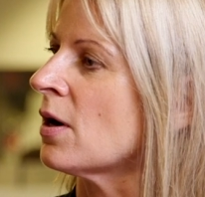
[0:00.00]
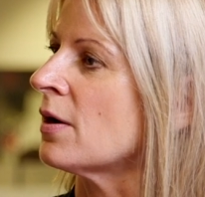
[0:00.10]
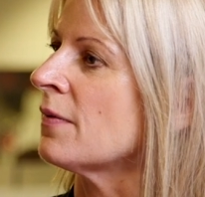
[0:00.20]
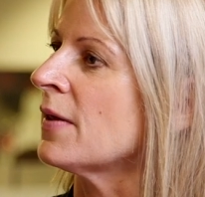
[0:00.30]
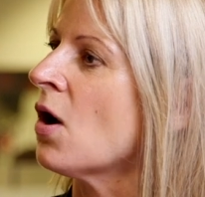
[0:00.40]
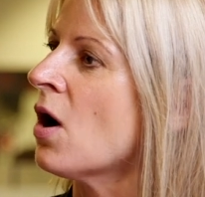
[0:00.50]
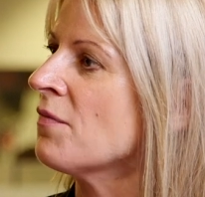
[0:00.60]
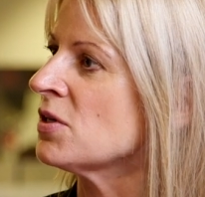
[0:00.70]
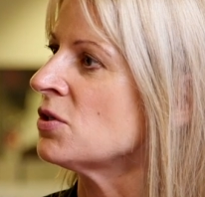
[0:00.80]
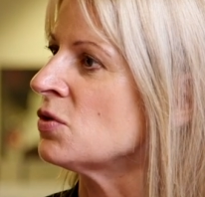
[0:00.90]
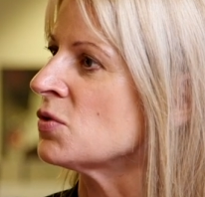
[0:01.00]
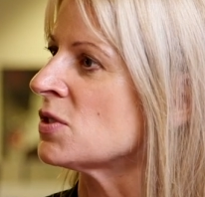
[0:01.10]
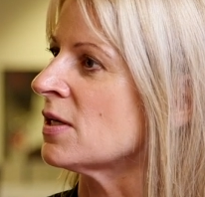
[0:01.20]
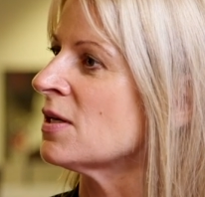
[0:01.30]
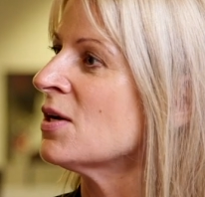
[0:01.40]
card. And they often use
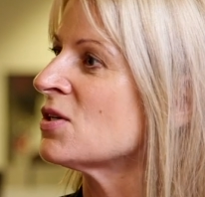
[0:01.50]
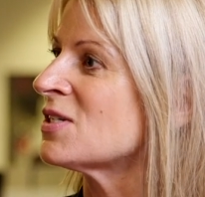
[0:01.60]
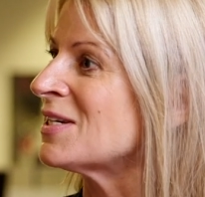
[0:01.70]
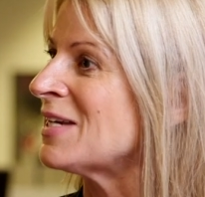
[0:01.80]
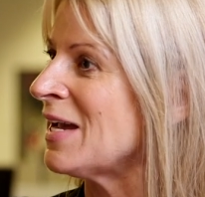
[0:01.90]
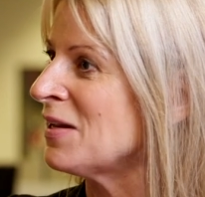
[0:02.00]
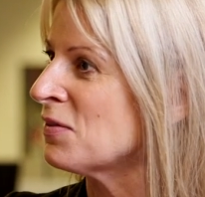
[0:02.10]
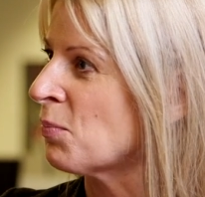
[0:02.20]
it to gain the